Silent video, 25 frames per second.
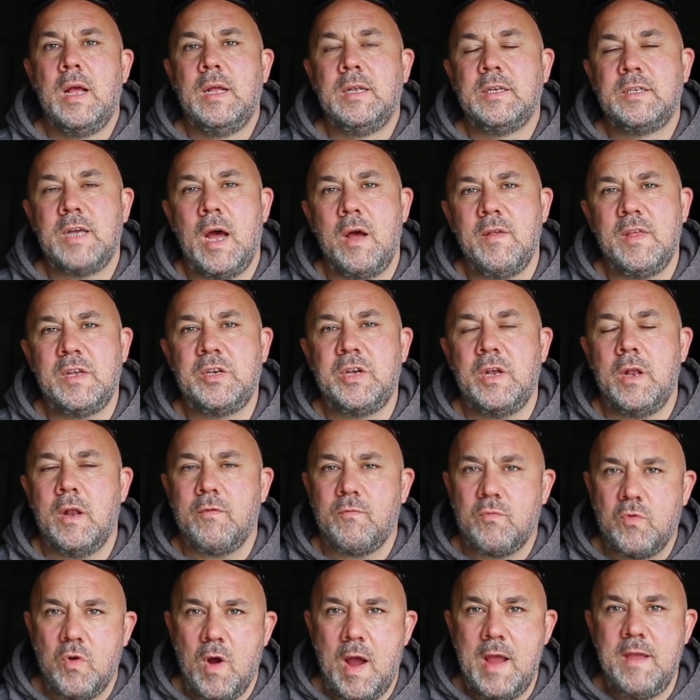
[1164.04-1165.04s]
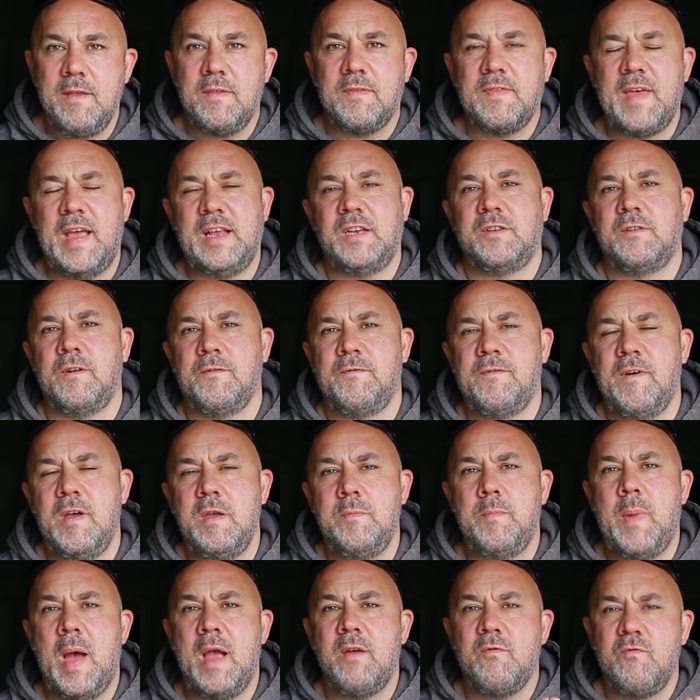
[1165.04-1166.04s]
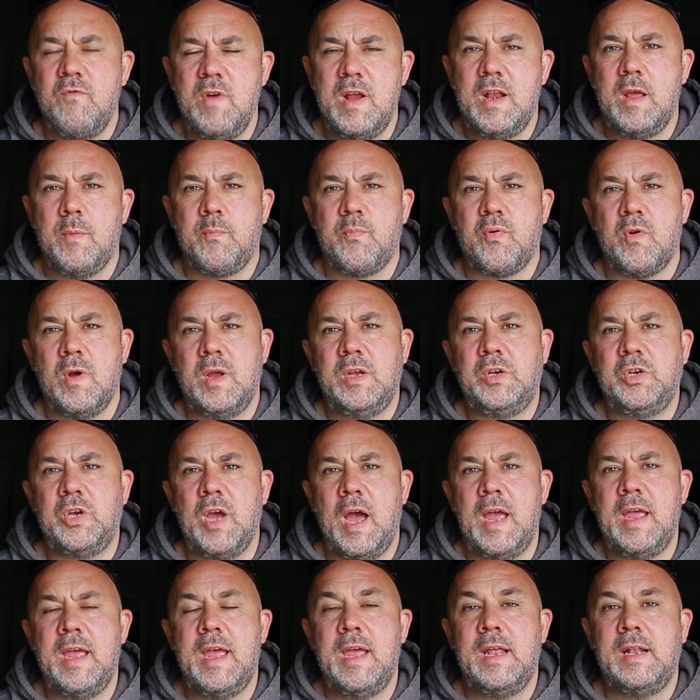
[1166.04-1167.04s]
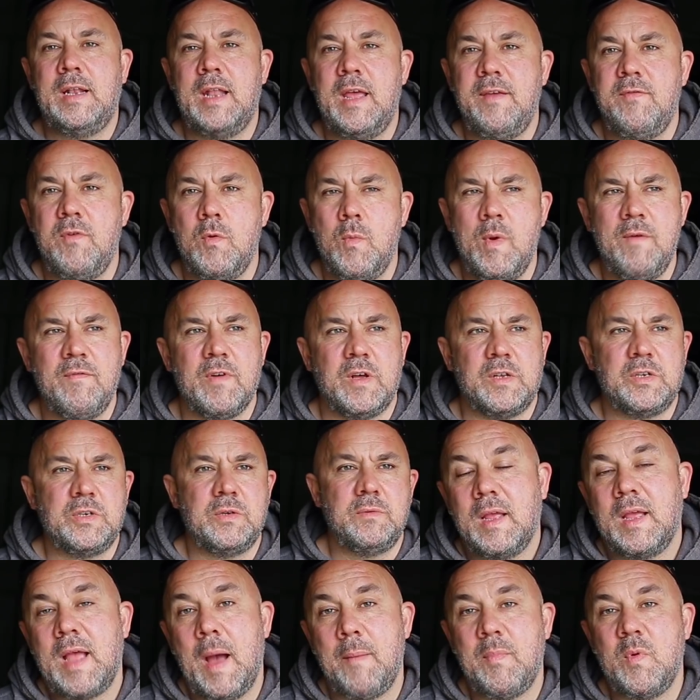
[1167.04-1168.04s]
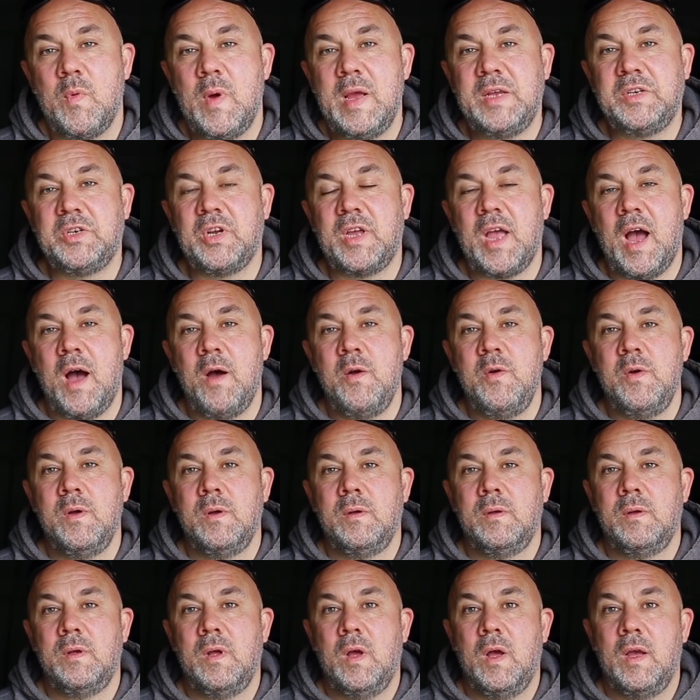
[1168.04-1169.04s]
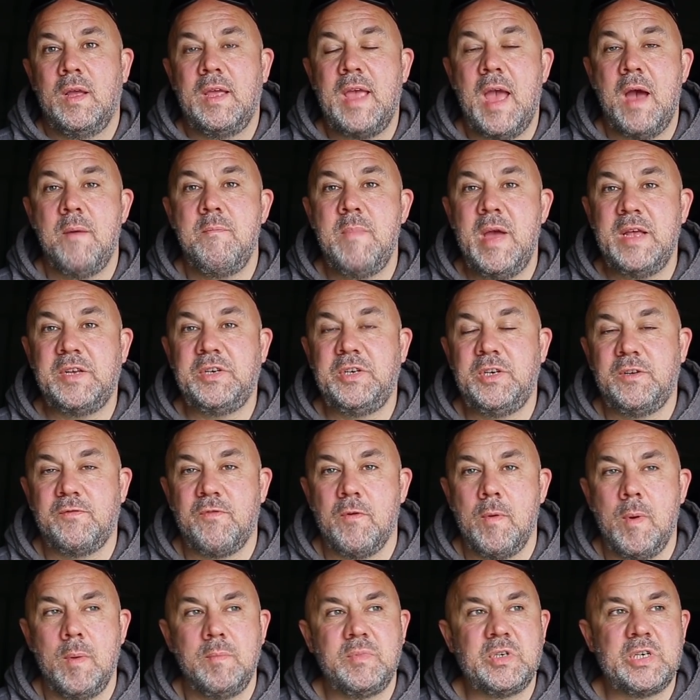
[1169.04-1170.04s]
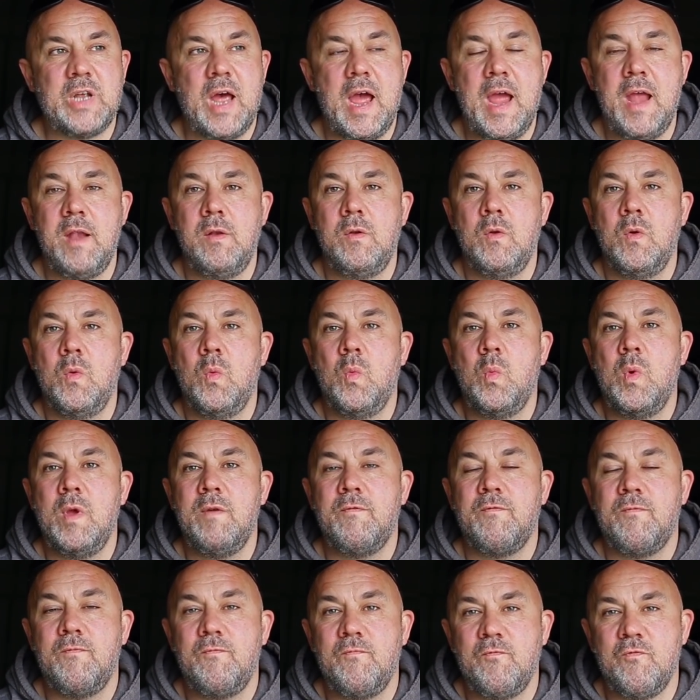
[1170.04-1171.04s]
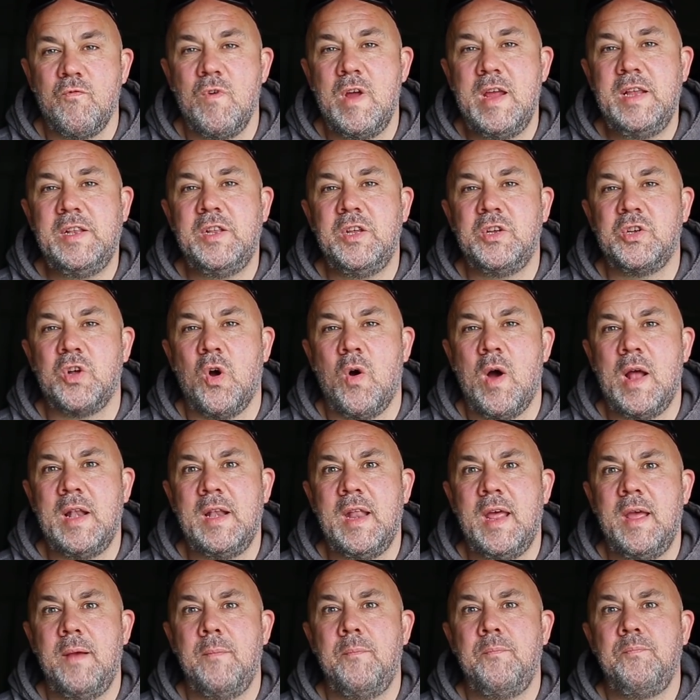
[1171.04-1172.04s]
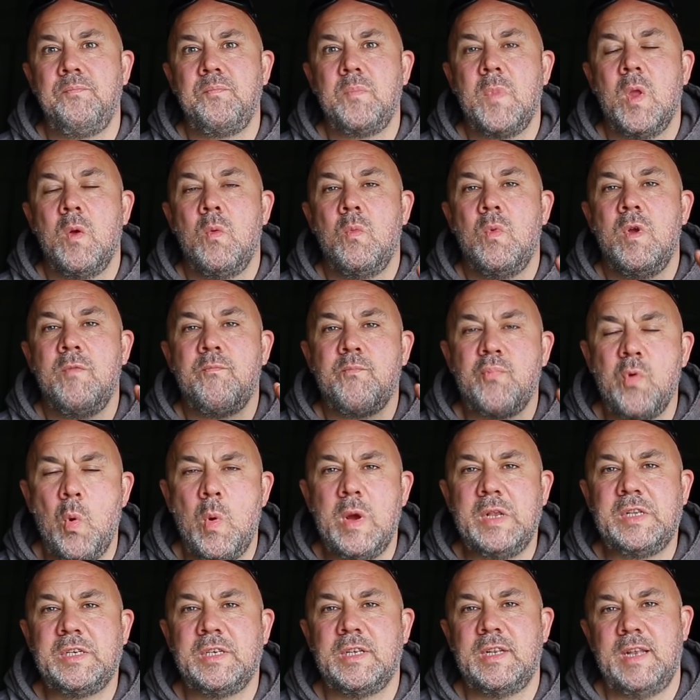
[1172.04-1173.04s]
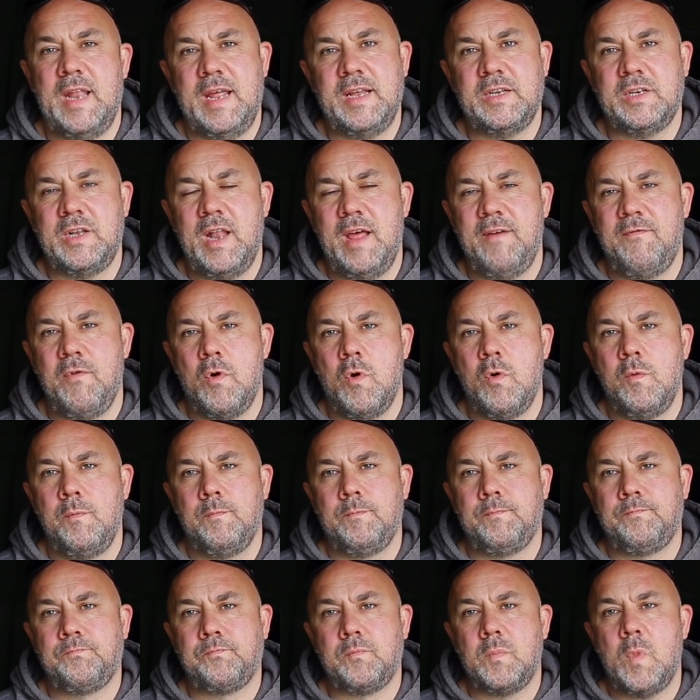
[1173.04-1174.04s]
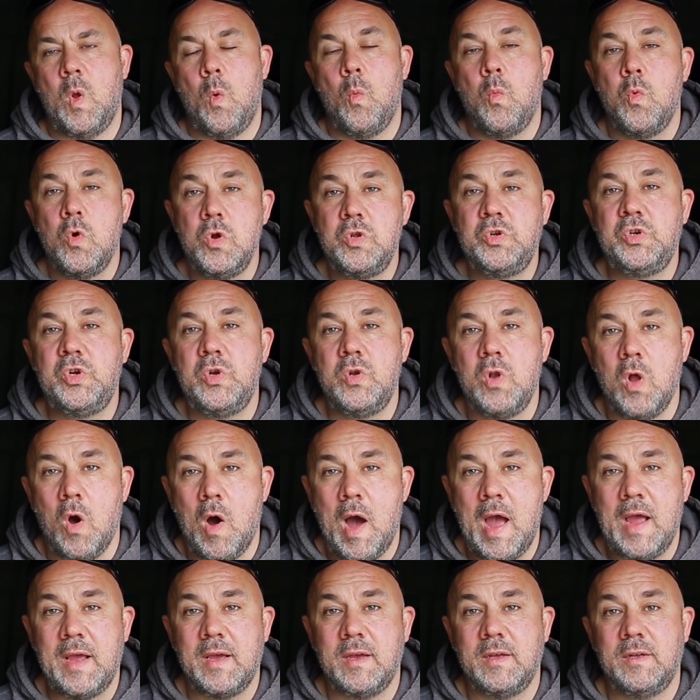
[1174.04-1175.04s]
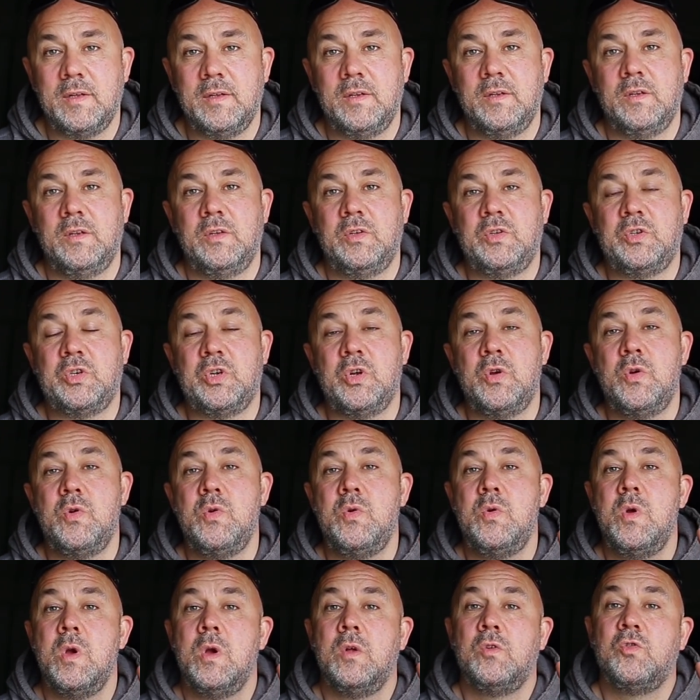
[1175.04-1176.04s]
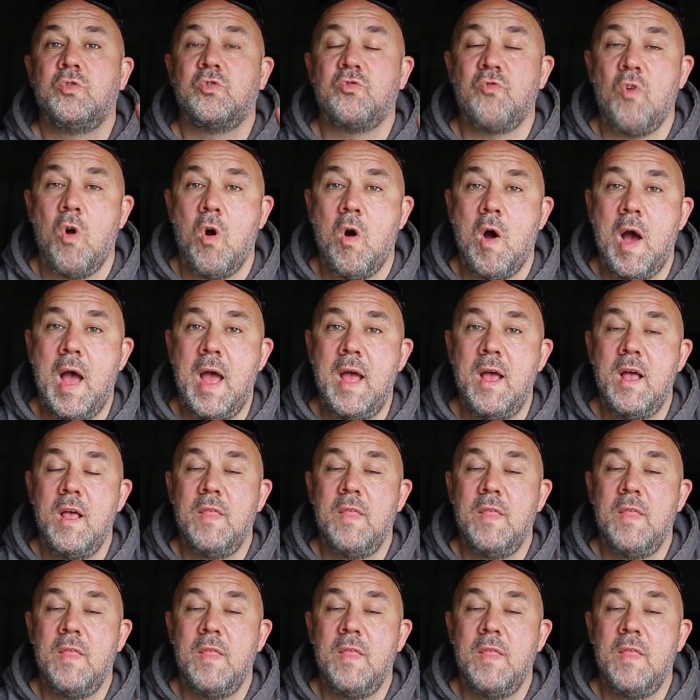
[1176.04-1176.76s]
So they said, great, thanks for the feedback, really appreciate it, leave it with us. A couple of weeks ago, get a message from them saying, we've redesigned it, we've brought it to the next level, would you like to try